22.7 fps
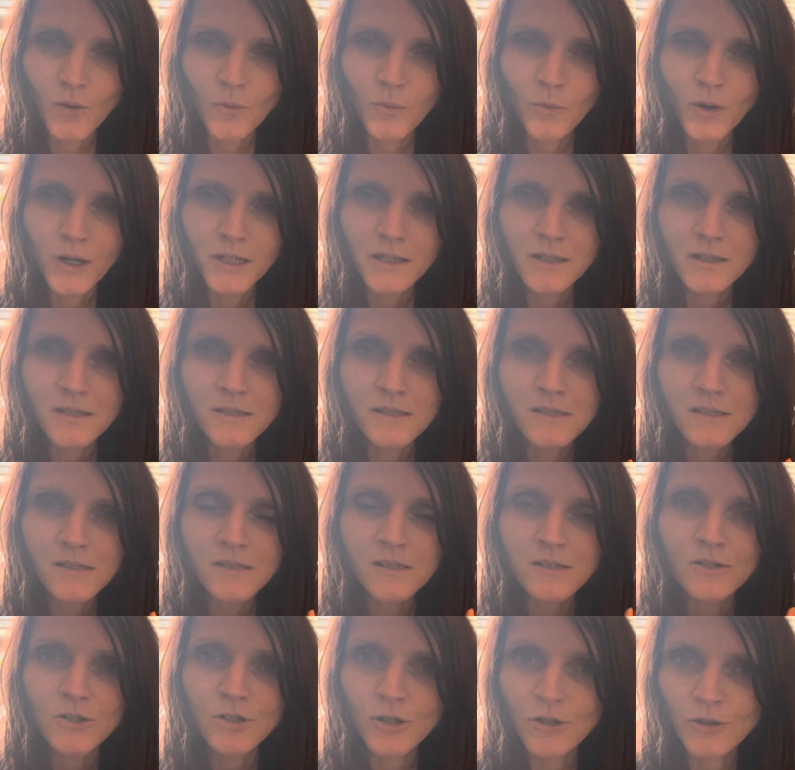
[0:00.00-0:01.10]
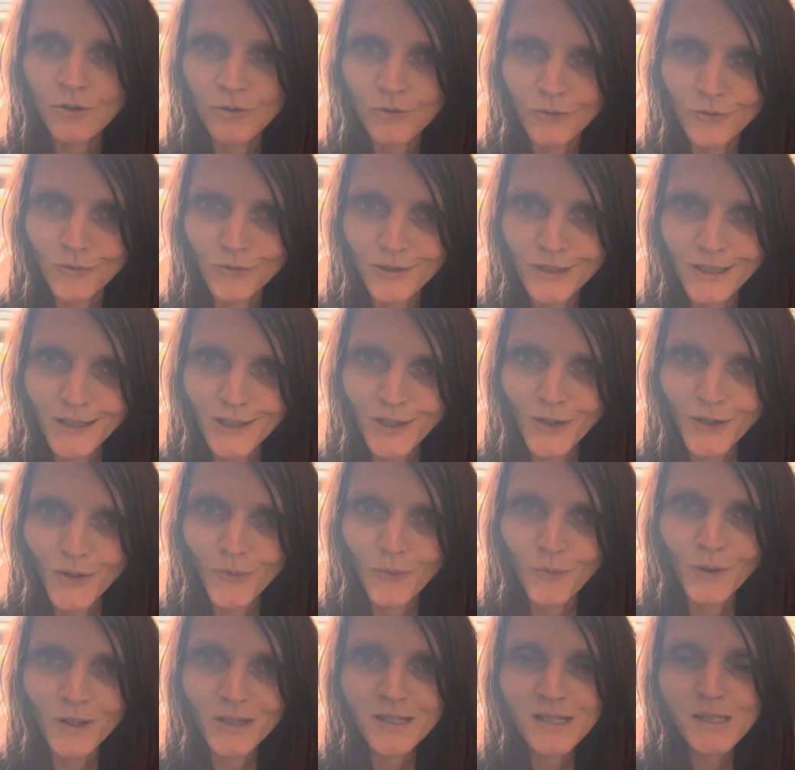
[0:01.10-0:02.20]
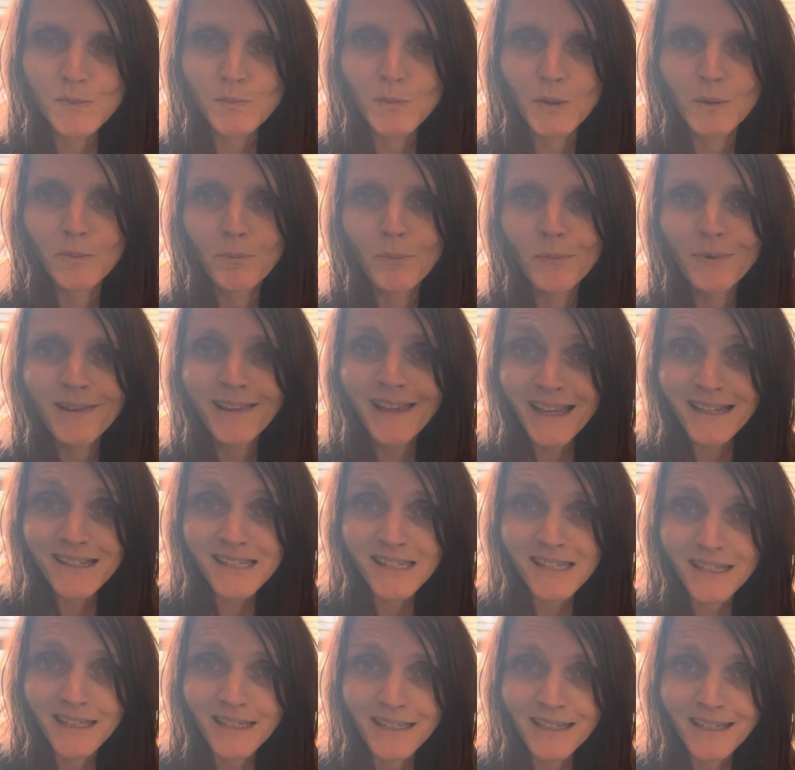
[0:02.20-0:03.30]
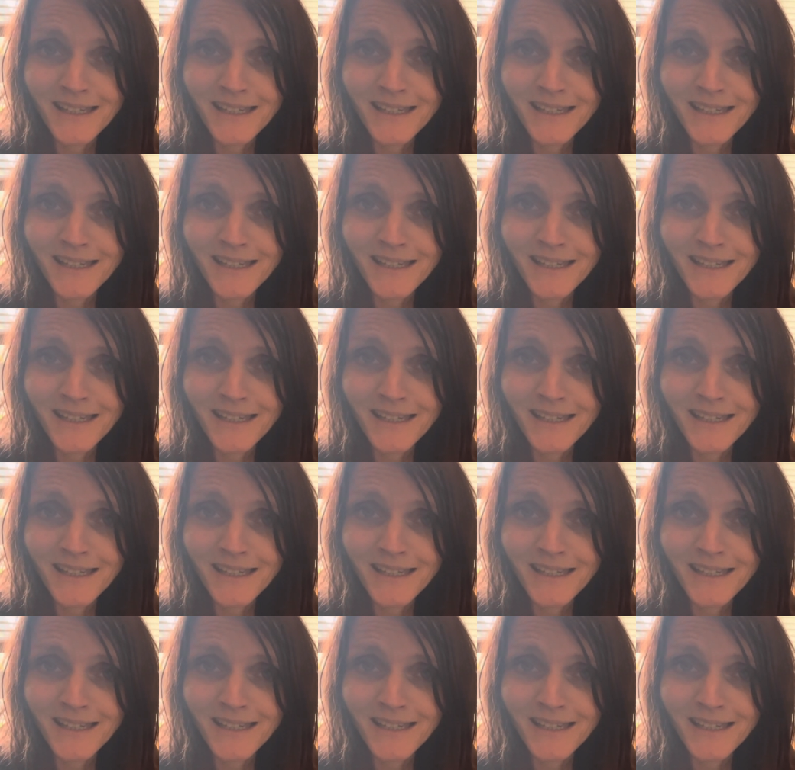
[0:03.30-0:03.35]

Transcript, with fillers: What is new? What has been planted